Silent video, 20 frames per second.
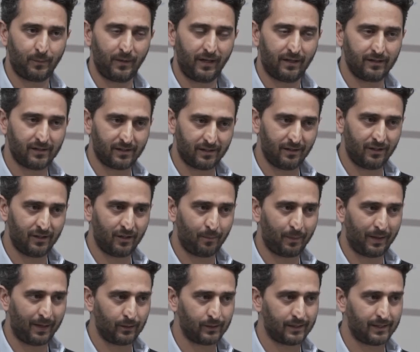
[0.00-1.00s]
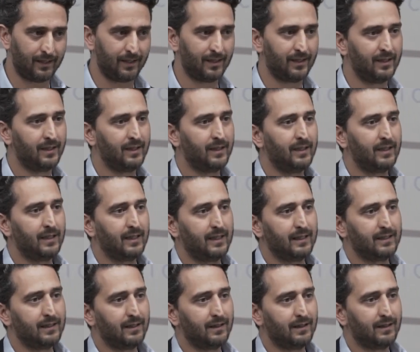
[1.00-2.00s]
to be concerned about it,
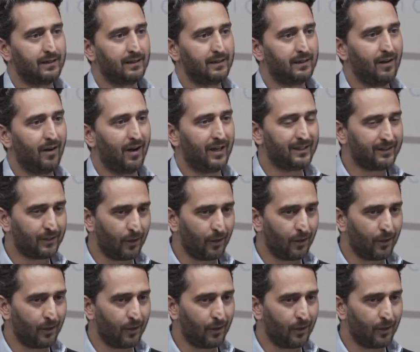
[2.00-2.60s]
I